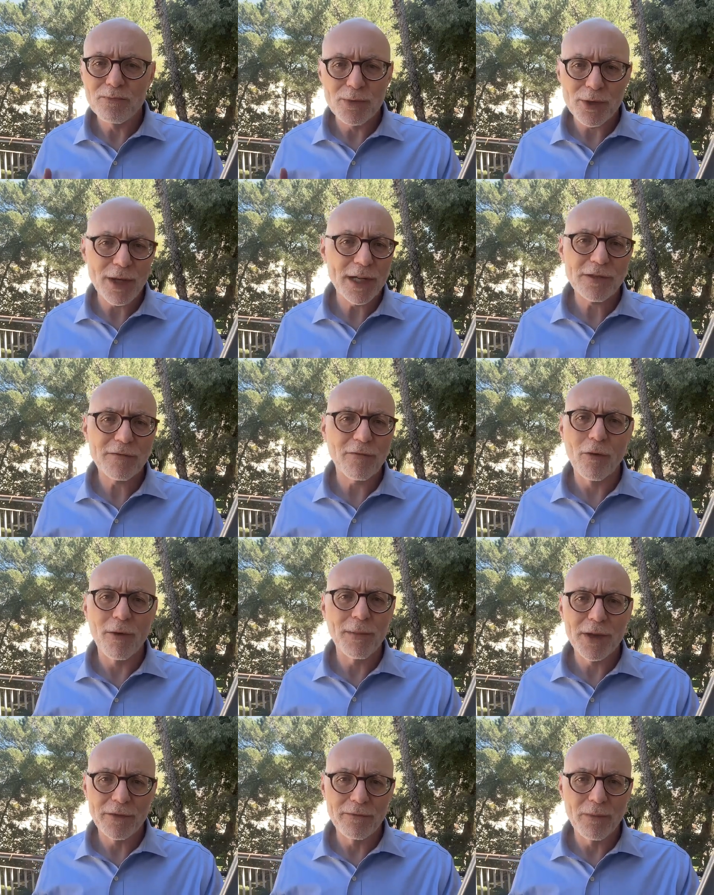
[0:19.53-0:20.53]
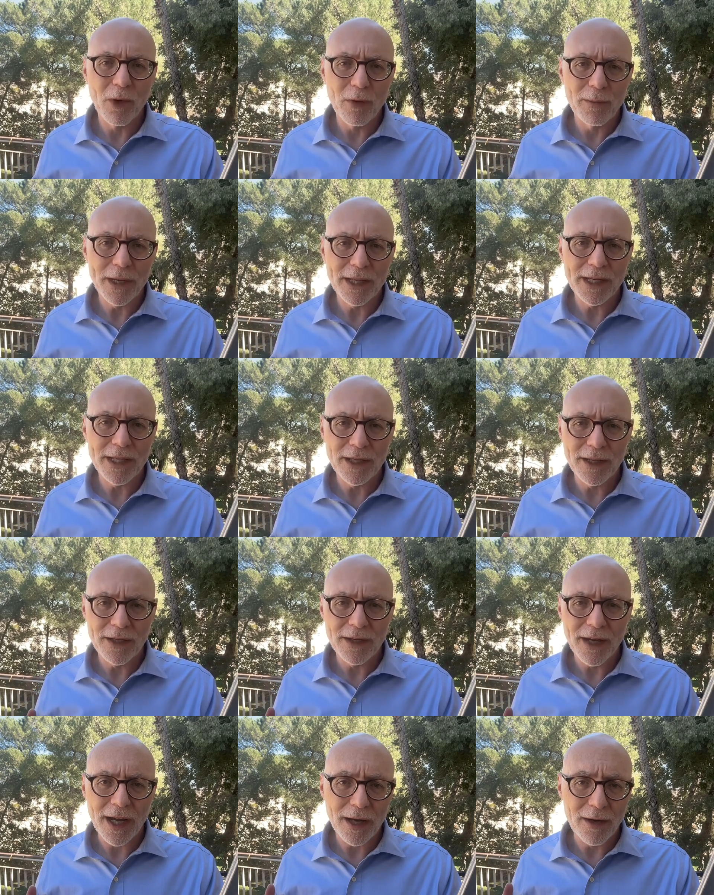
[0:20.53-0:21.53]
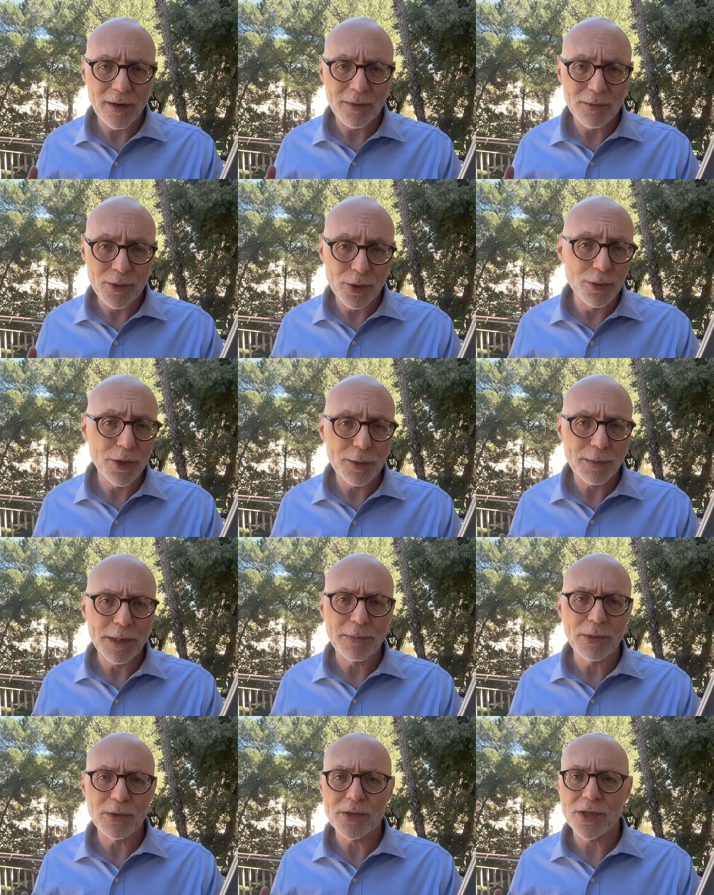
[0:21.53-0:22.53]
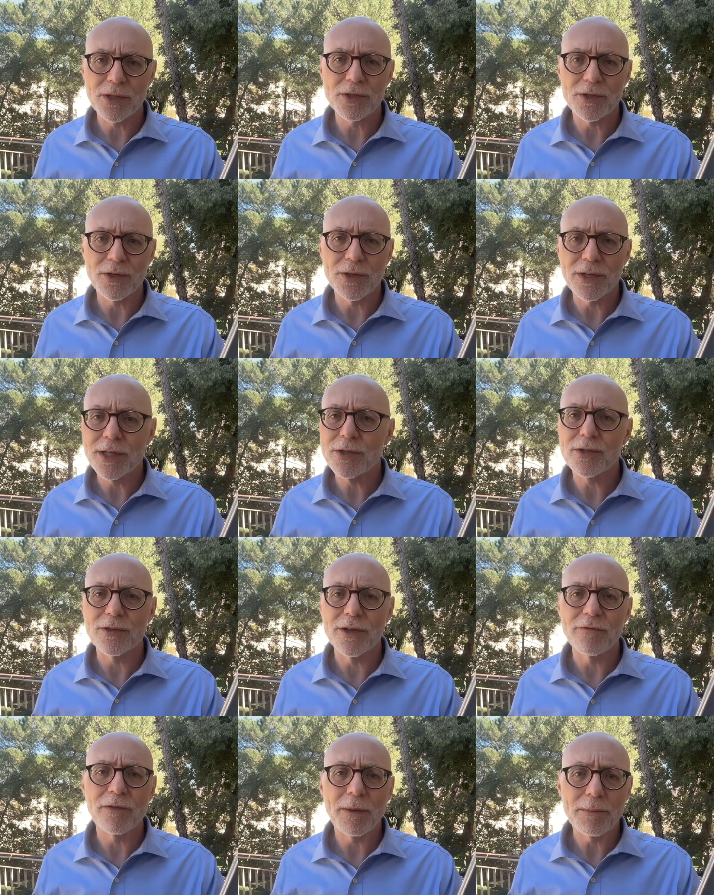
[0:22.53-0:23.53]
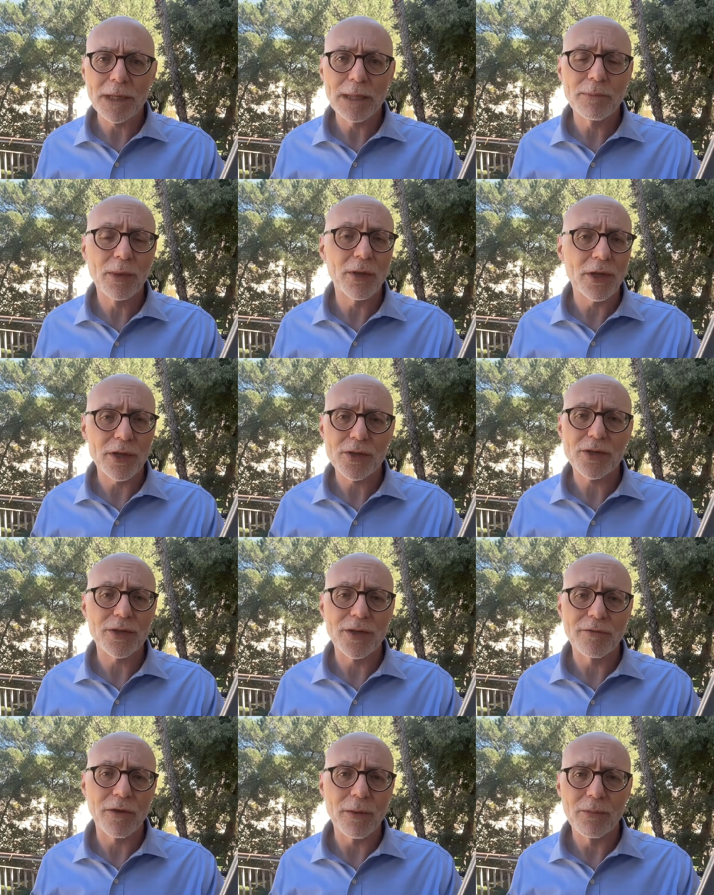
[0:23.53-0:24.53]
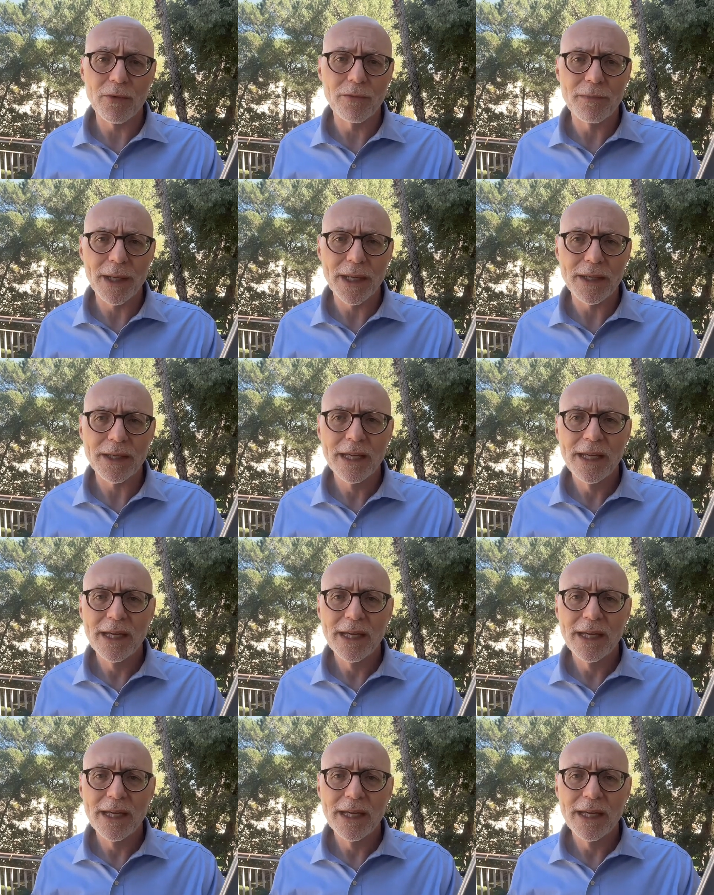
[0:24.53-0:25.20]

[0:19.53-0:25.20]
transformative moment in our Jewish people's history, the history of our people, the history of our movement.